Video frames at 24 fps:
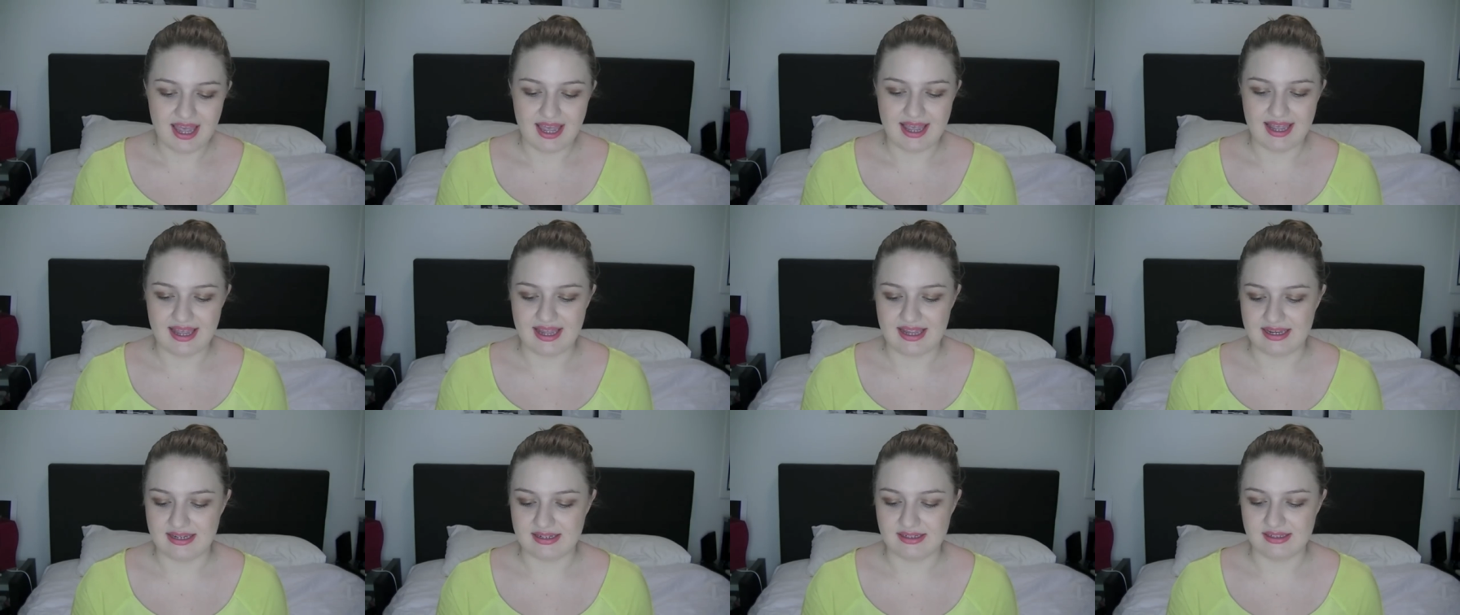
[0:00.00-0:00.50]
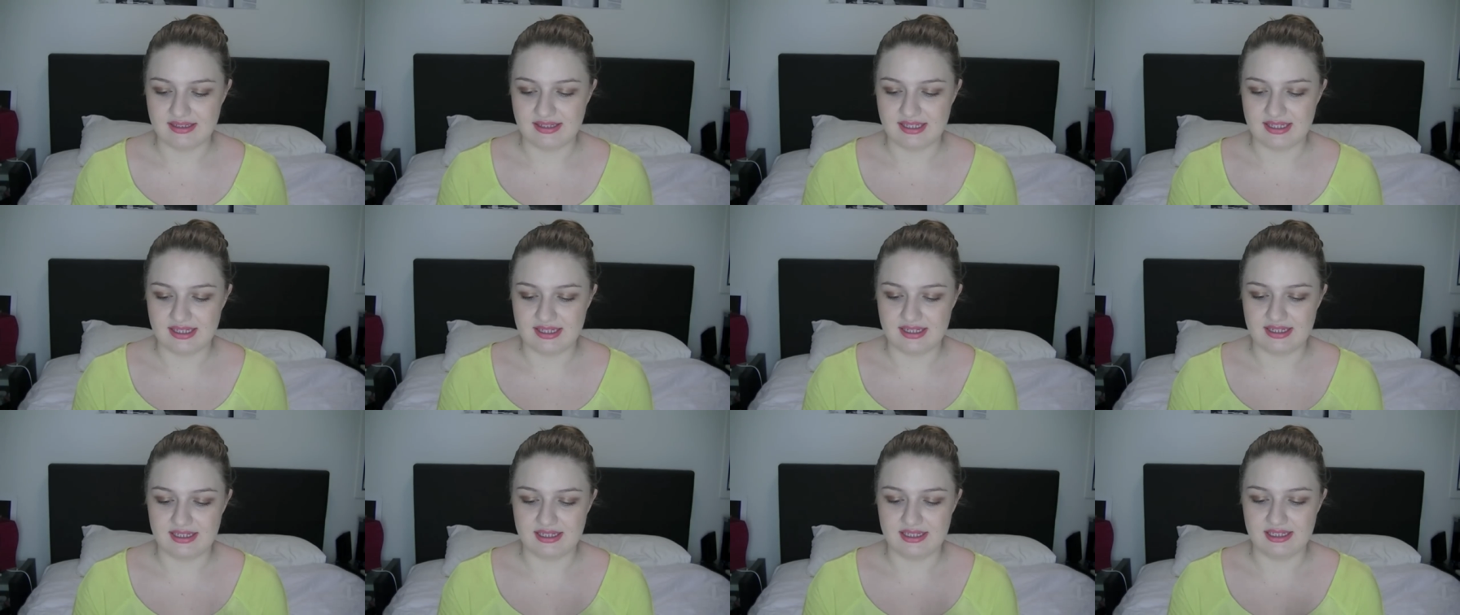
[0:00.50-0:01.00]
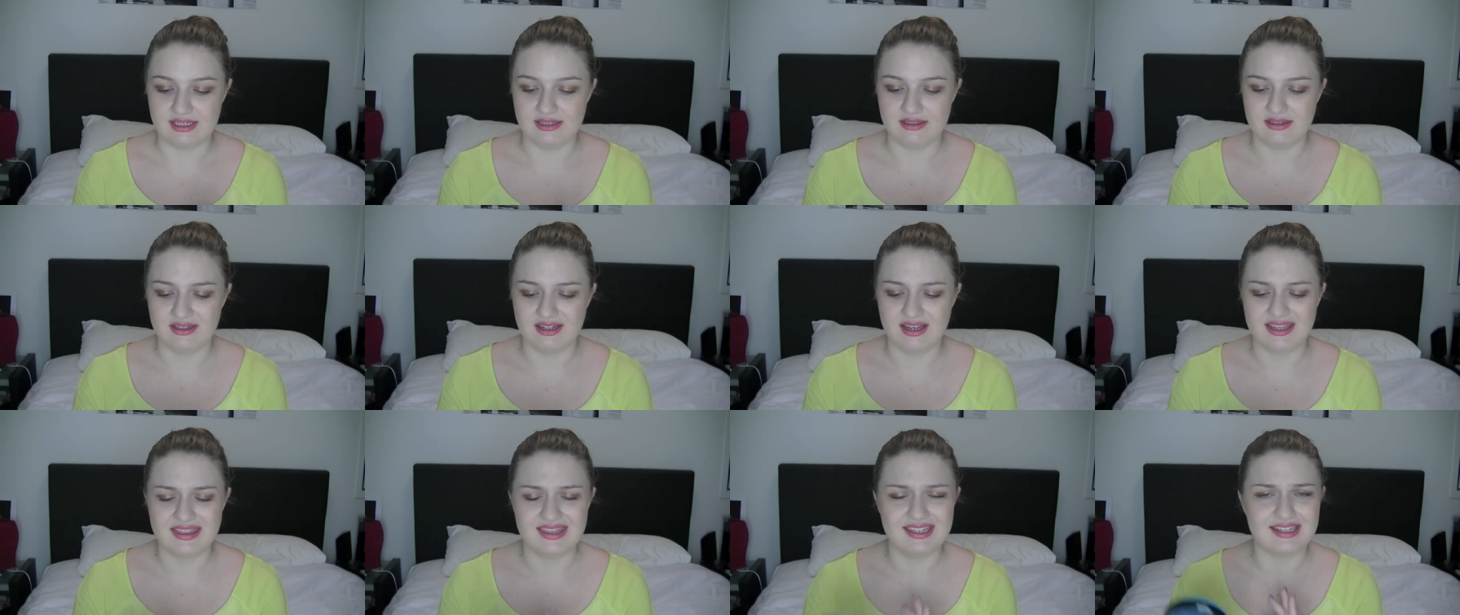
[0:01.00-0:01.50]
And the,
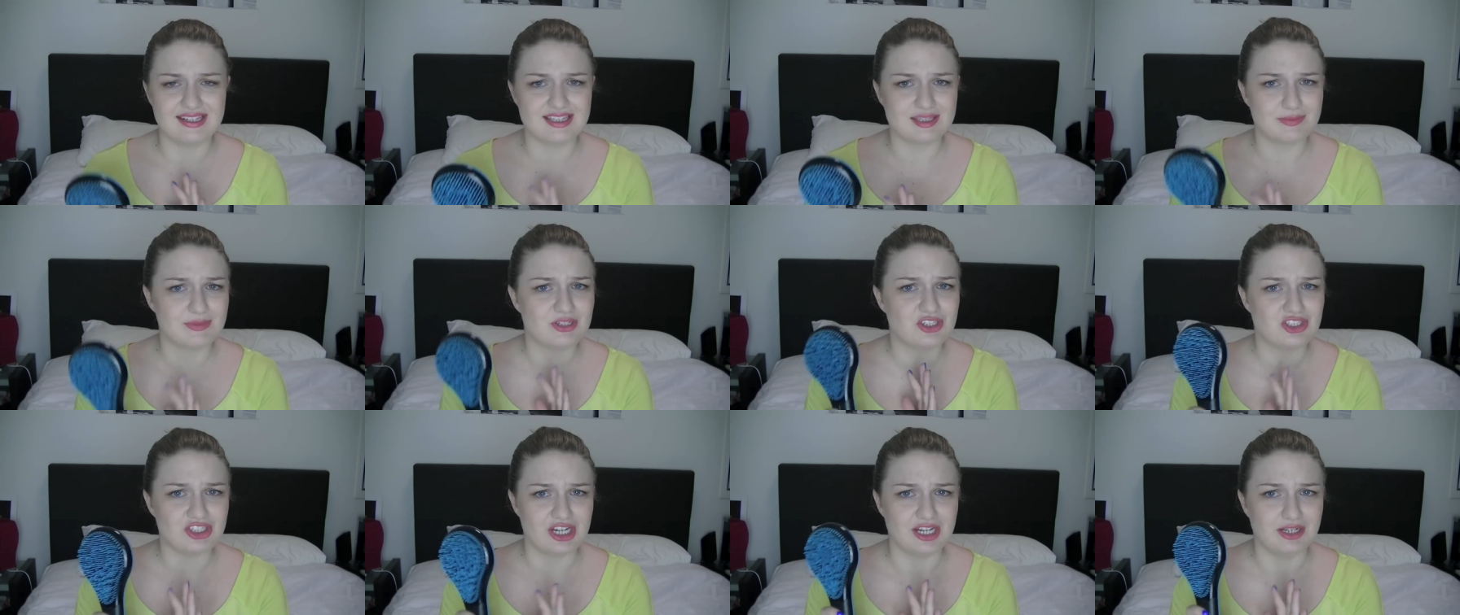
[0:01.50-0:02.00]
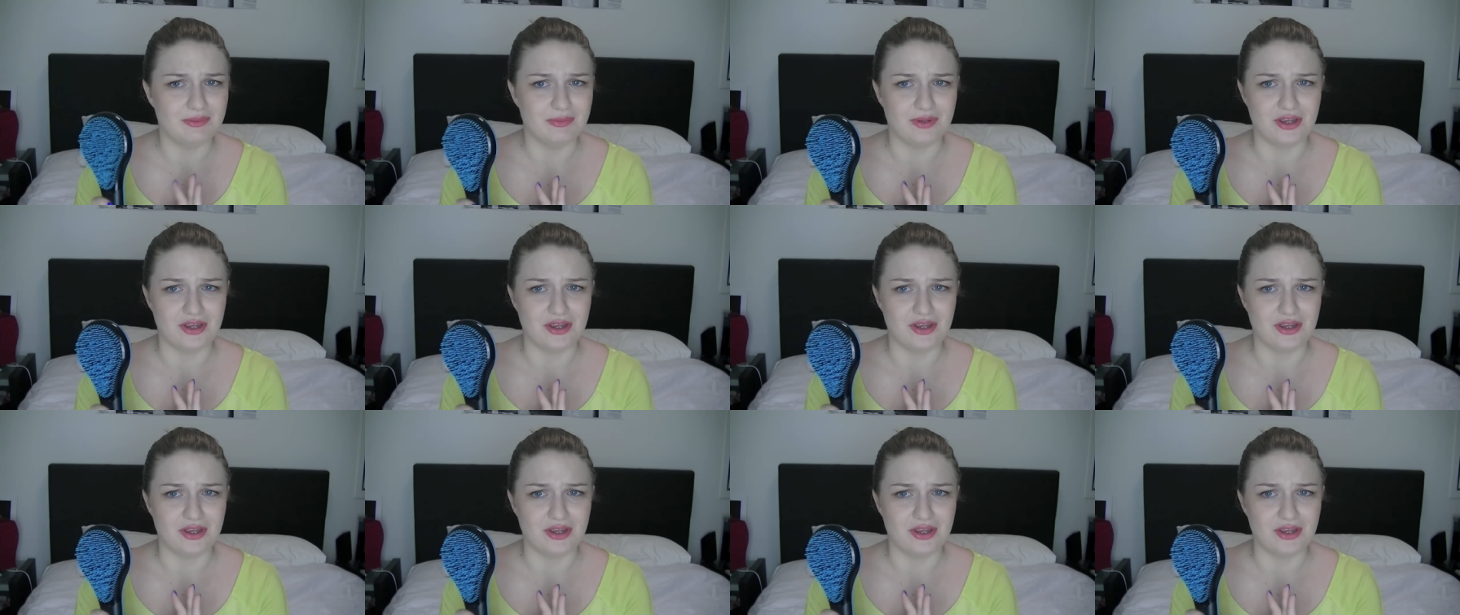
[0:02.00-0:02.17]
I think it's Michelle